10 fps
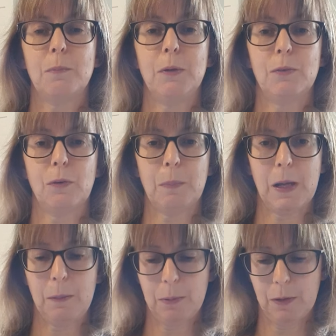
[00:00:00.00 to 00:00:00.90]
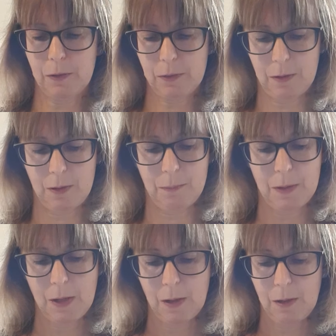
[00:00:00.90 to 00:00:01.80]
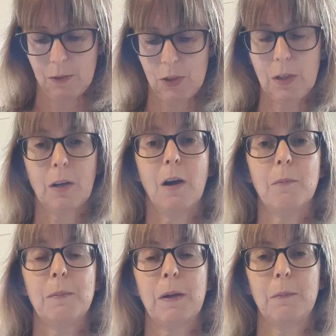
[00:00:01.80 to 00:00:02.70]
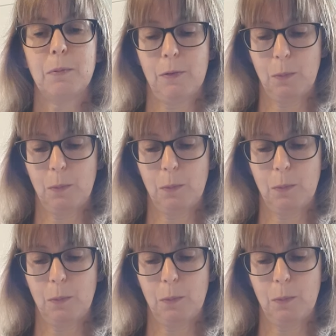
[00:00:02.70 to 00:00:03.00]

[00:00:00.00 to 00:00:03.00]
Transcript: beautiful papers. Chiogami paper is